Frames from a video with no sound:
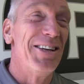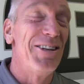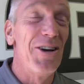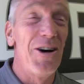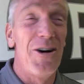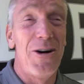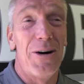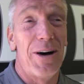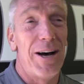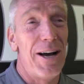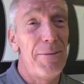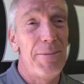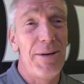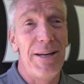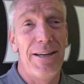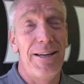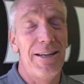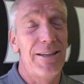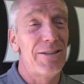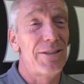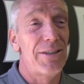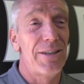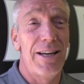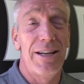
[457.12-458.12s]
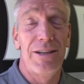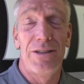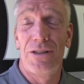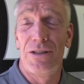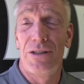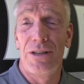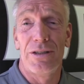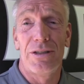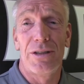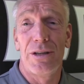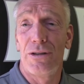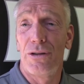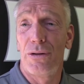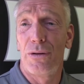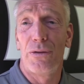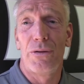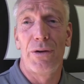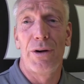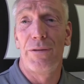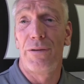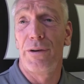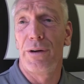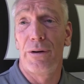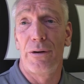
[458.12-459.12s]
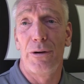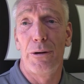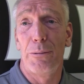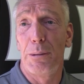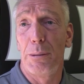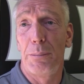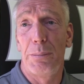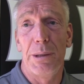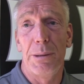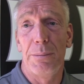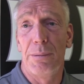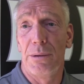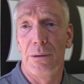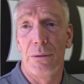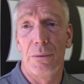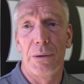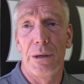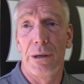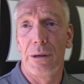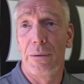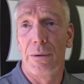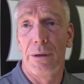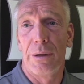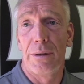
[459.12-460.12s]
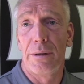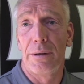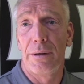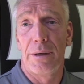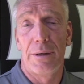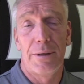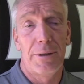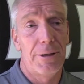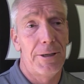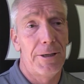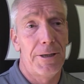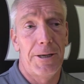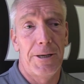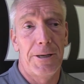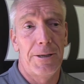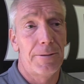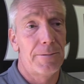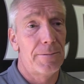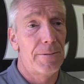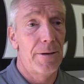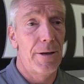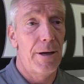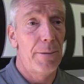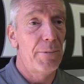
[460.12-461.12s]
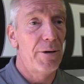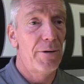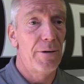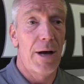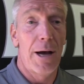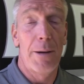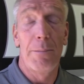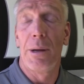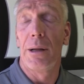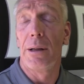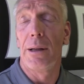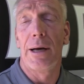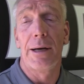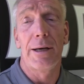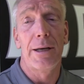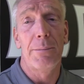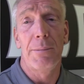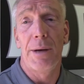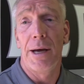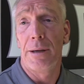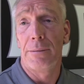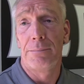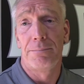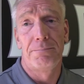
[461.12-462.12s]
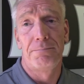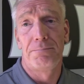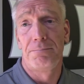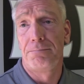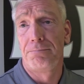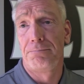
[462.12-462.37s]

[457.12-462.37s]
No, I mean, it's just a terrific group of people to work with, and I'm a lucky man.